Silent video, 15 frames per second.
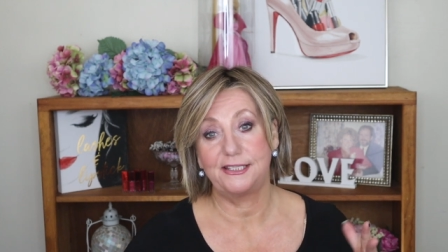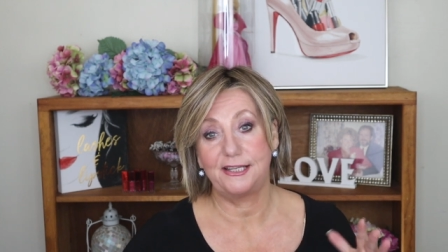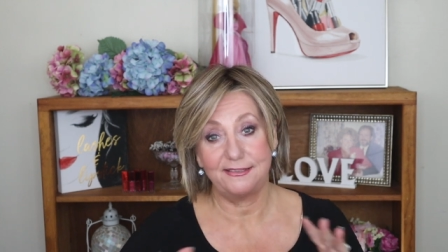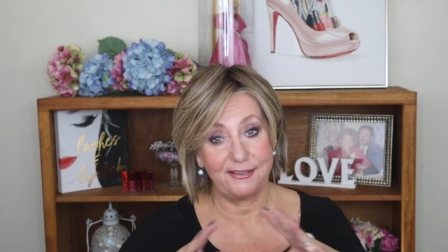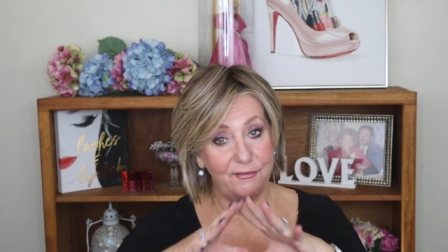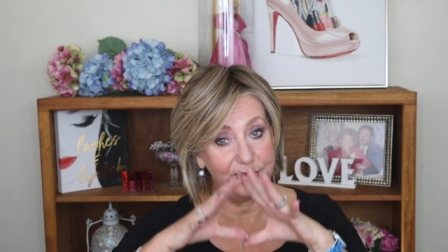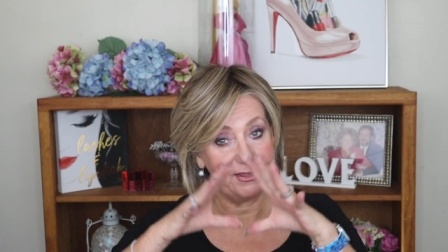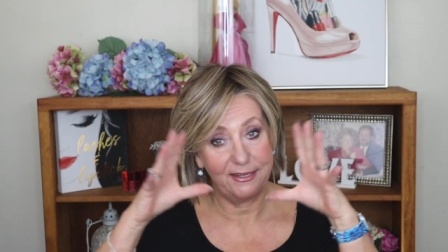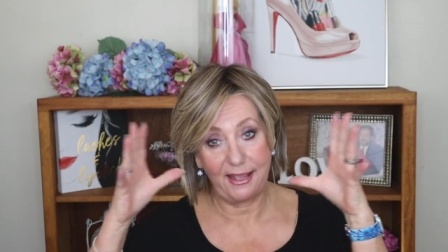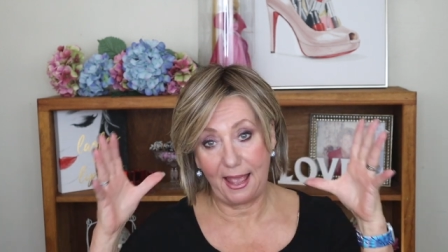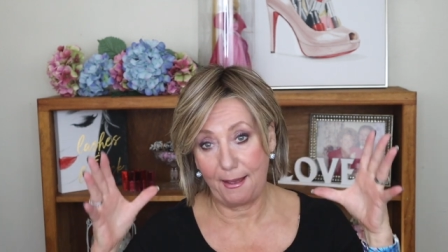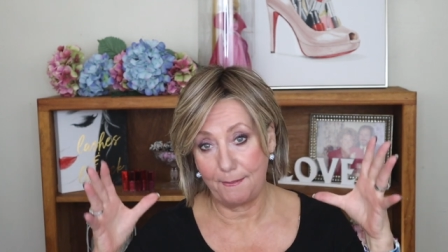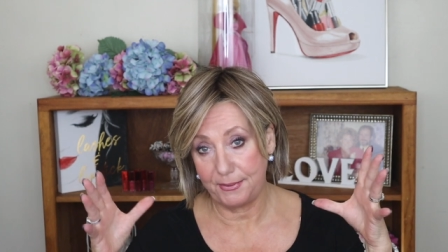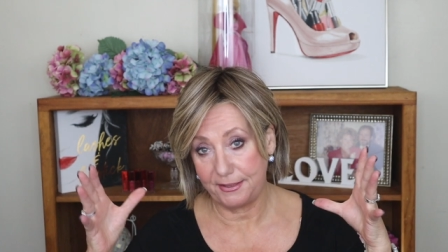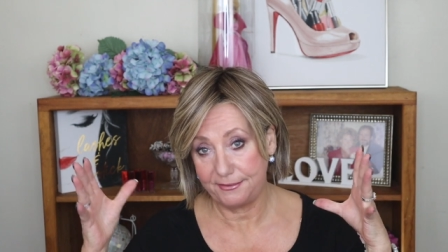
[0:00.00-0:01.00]
because everything
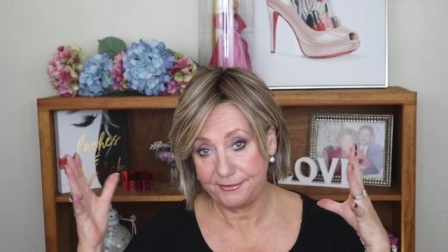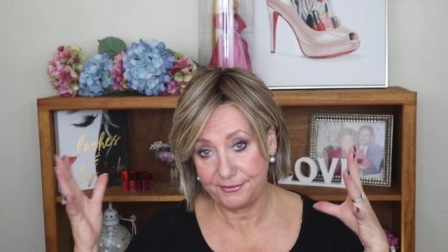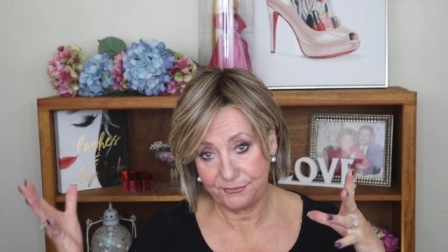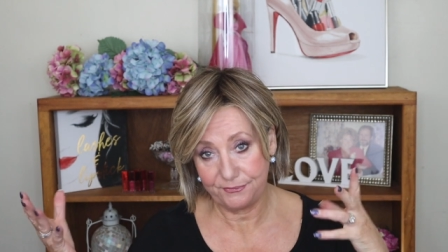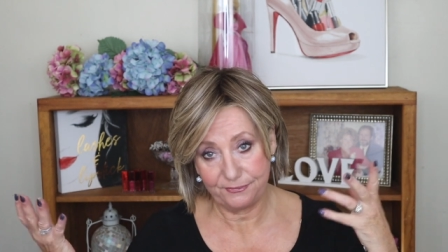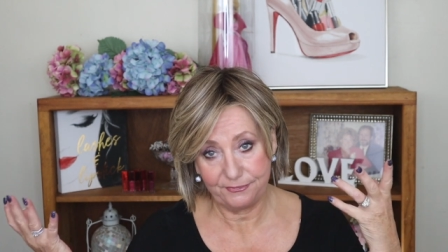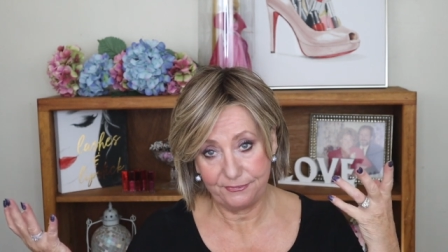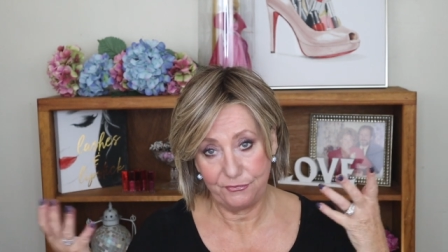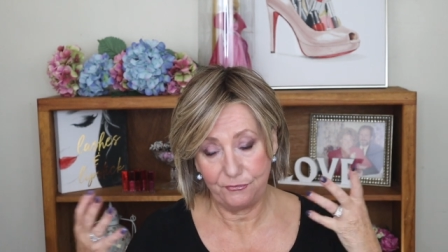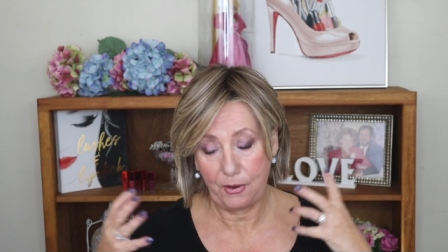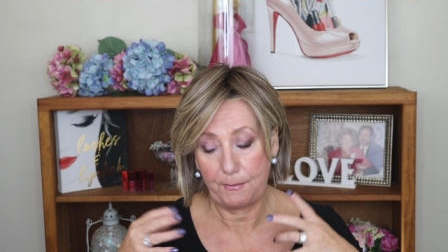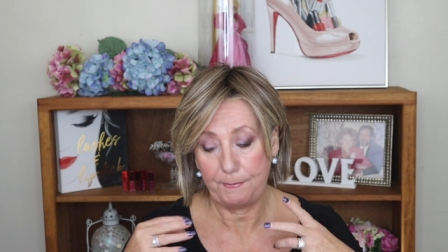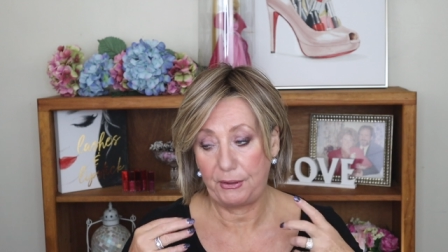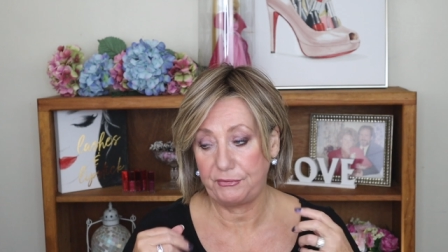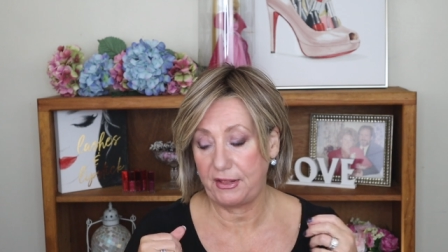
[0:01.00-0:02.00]
happened
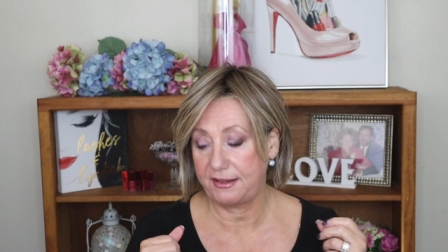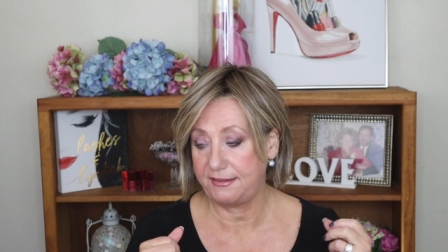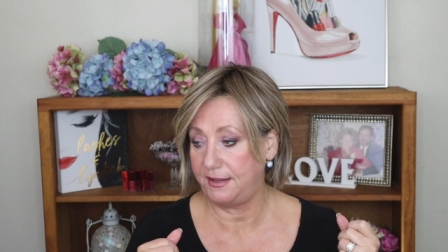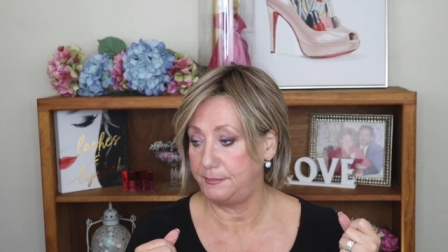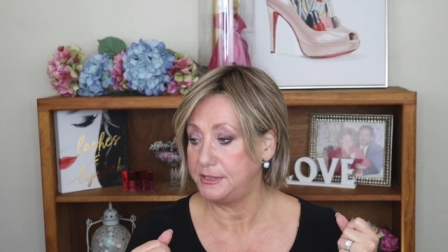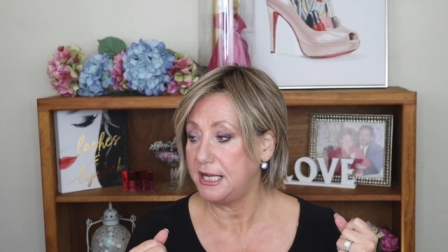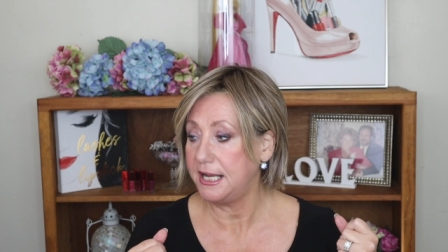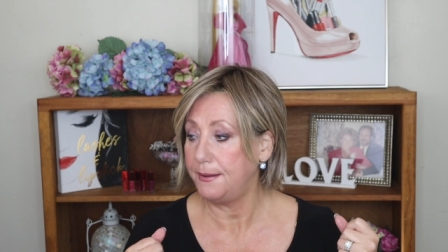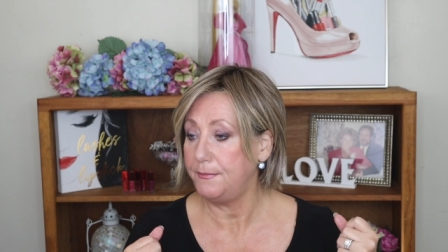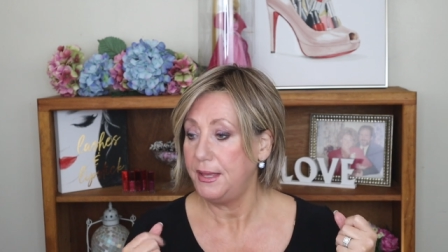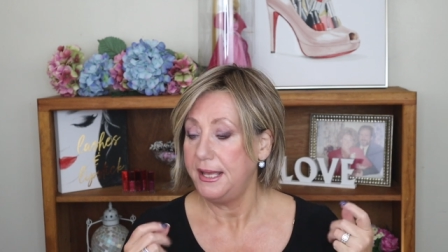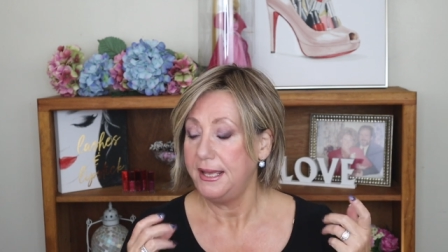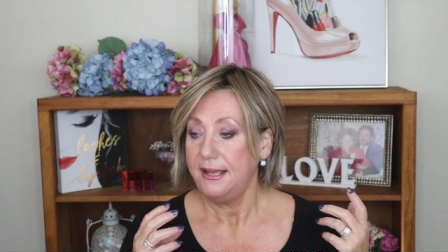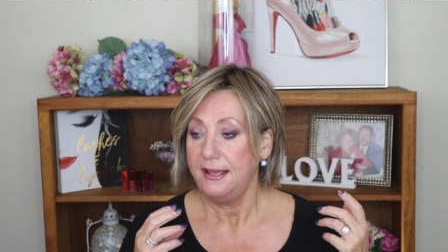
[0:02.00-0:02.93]
about that same time.